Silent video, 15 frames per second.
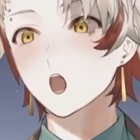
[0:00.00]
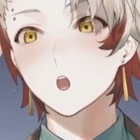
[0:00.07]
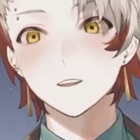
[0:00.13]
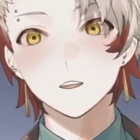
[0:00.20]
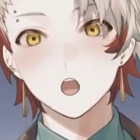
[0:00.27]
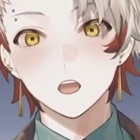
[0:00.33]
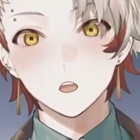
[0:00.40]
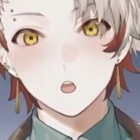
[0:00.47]

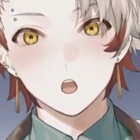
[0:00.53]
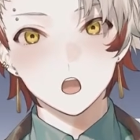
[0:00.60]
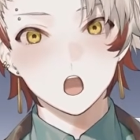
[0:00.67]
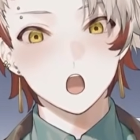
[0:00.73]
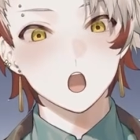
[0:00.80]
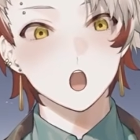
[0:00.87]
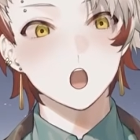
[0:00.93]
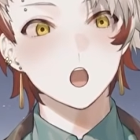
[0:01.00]
this
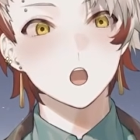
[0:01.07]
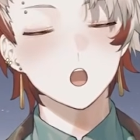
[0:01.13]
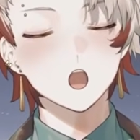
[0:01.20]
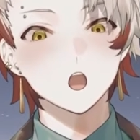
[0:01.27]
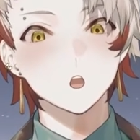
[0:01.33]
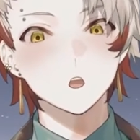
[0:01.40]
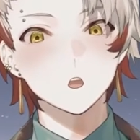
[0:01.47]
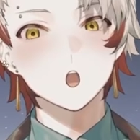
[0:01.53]

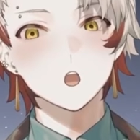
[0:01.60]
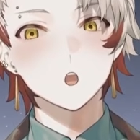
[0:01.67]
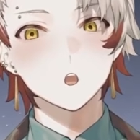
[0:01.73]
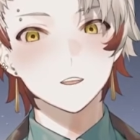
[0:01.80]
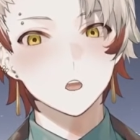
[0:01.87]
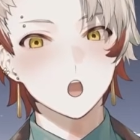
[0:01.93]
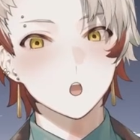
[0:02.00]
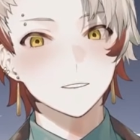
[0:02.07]
one's
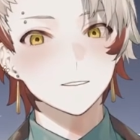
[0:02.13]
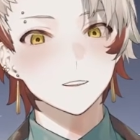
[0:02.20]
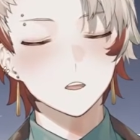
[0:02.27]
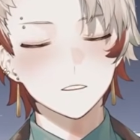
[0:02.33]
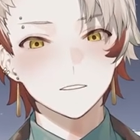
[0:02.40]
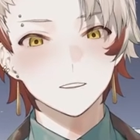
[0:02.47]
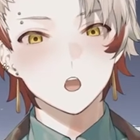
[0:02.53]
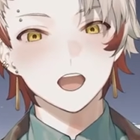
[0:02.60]
gonna feel
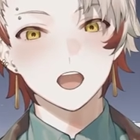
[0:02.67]
fat.